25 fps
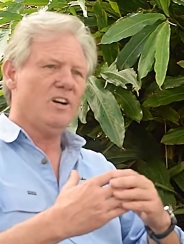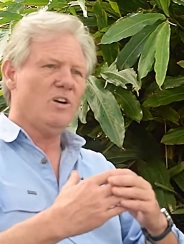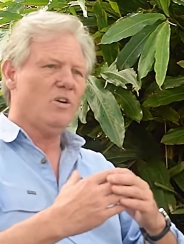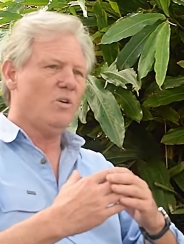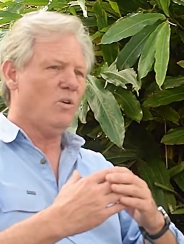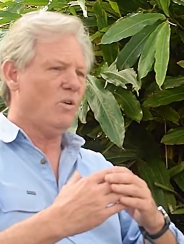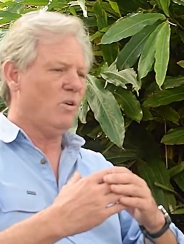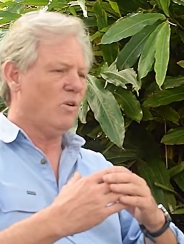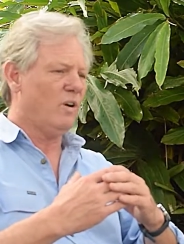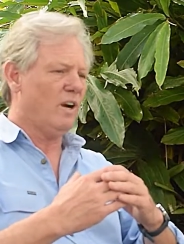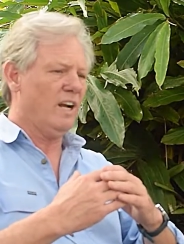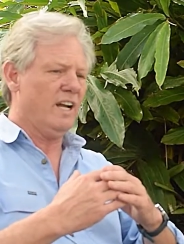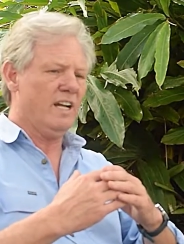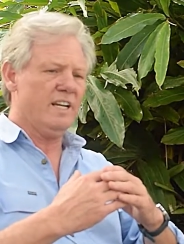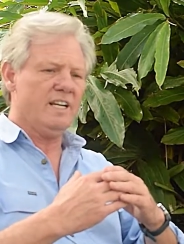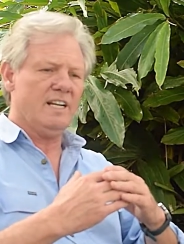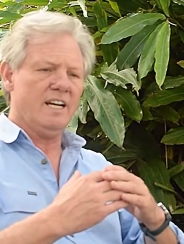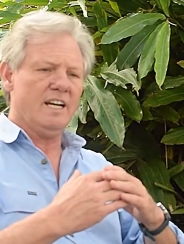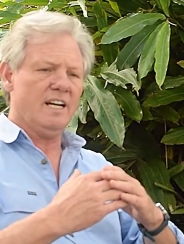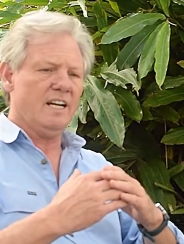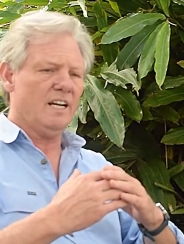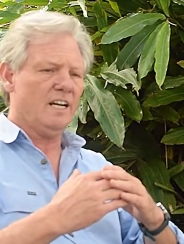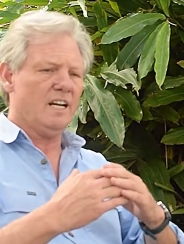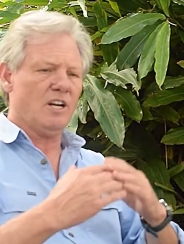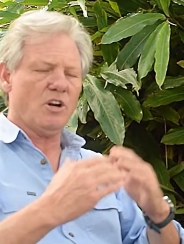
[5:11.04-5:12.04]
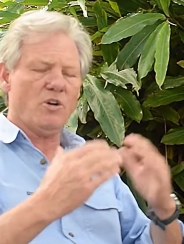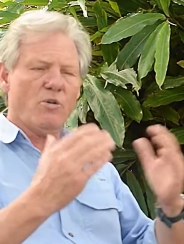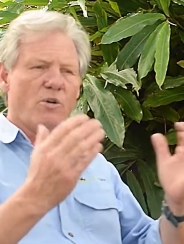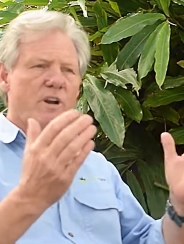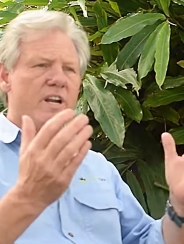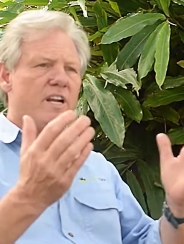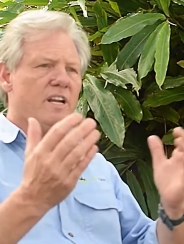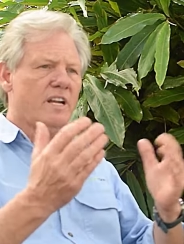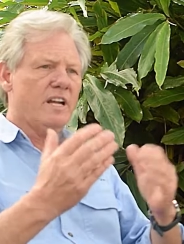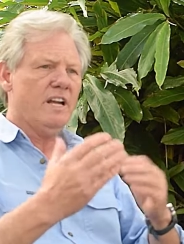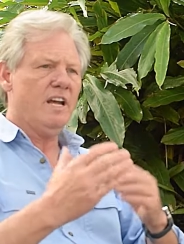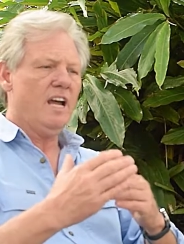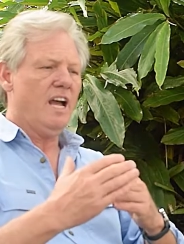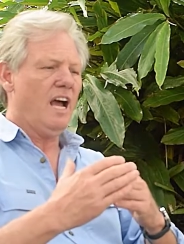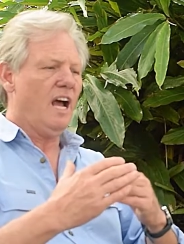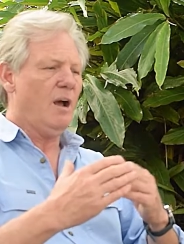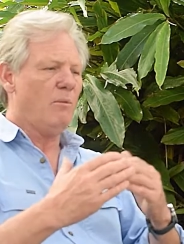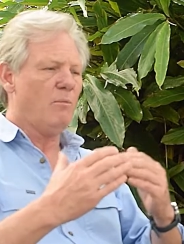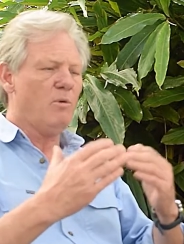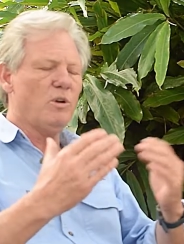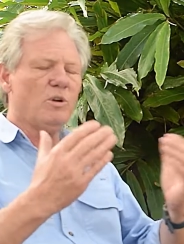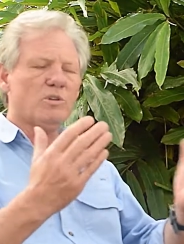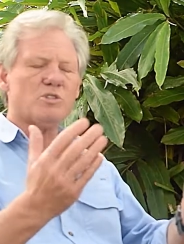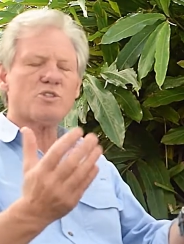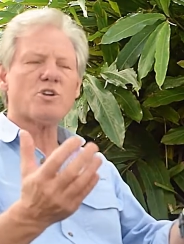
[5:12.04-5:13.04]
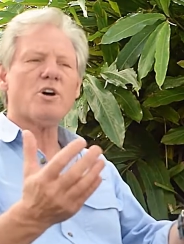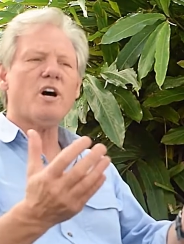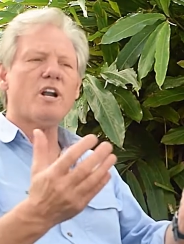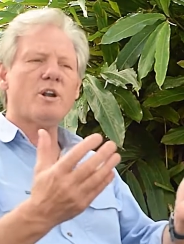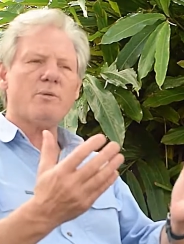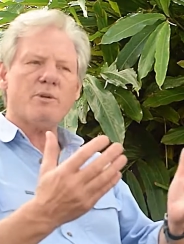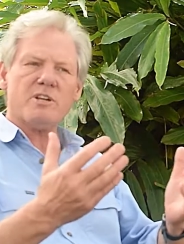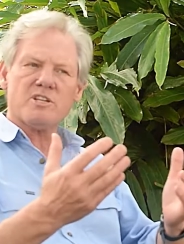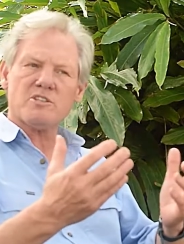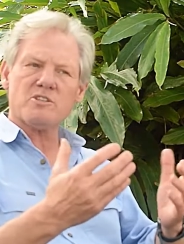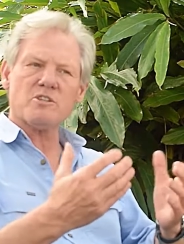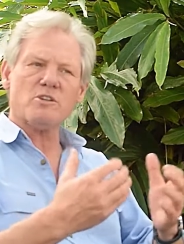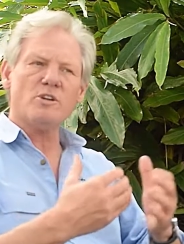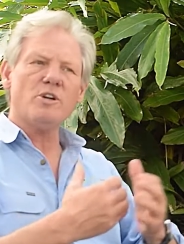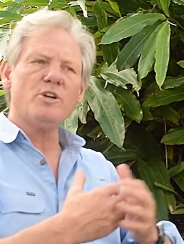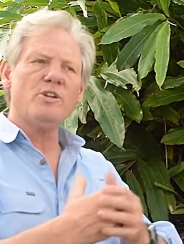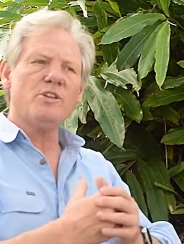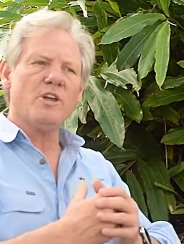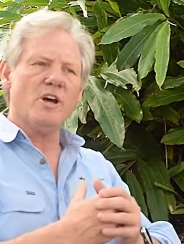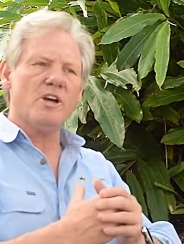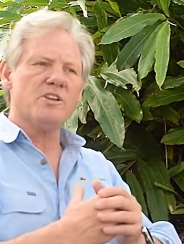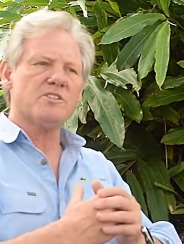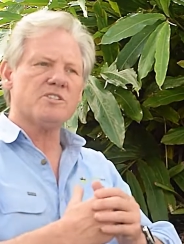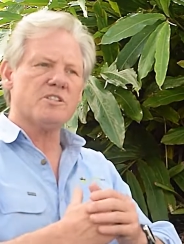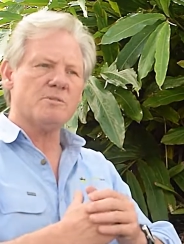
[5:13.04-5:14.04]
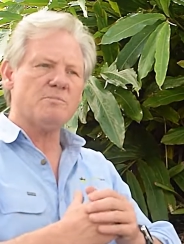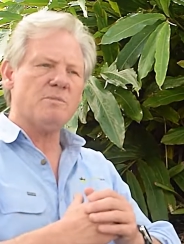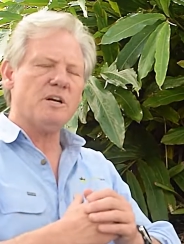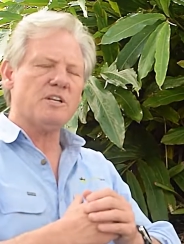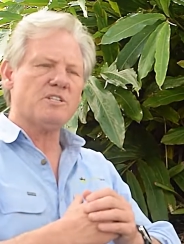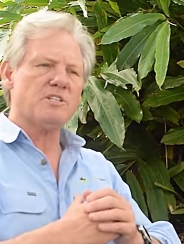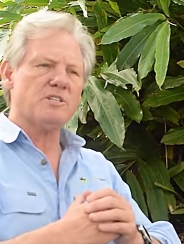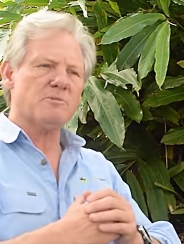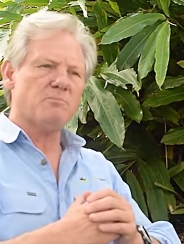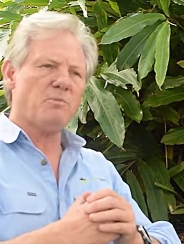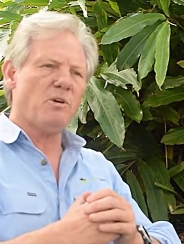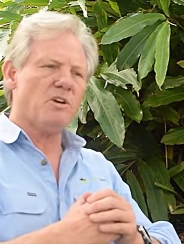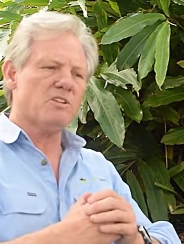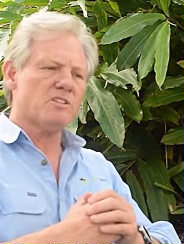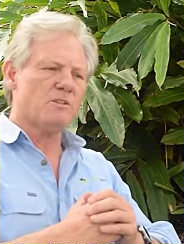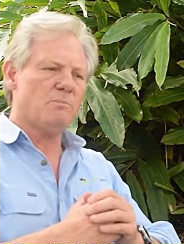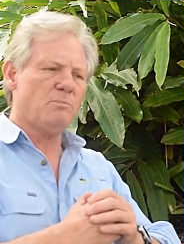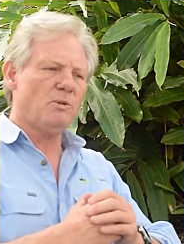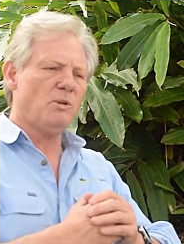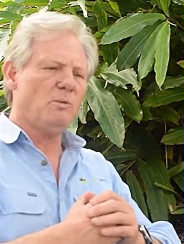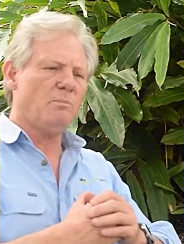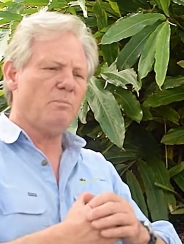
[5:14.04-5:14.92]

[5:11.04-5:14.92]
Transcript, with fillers: or a, uh, a creek, and we'll try to exclude those as much as possible.